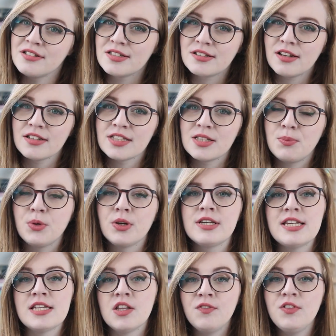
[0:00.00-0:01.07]
discuss the
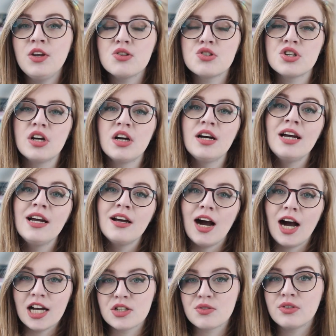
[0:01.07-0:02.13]
books in the future,
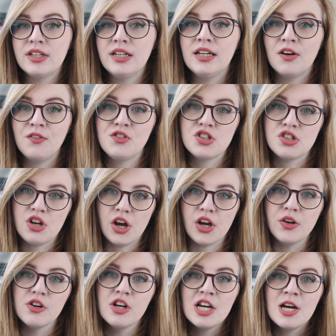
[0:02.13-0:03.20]
I'd really love to
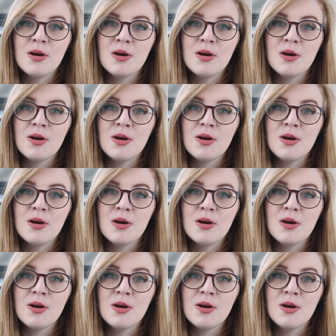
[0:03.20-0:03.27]
know.